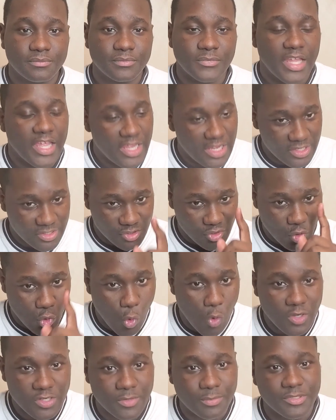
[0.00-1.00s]
He is
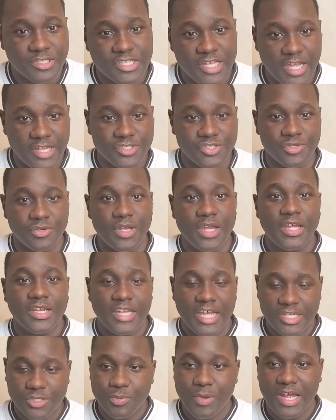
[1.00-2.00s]
going to protect you.
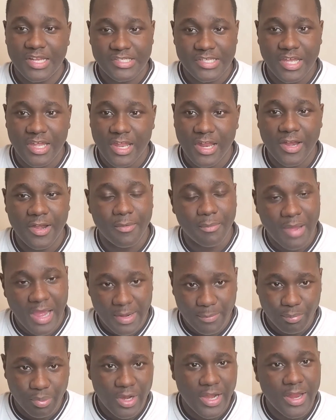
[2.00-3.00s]
That's why I tell everybody,
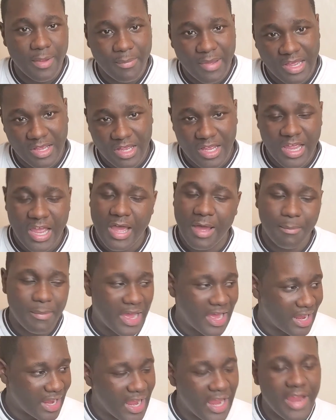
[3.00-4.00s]
pray about
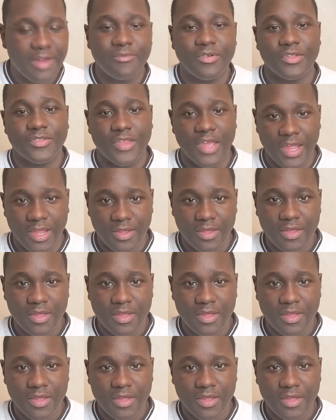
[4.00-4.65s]
everything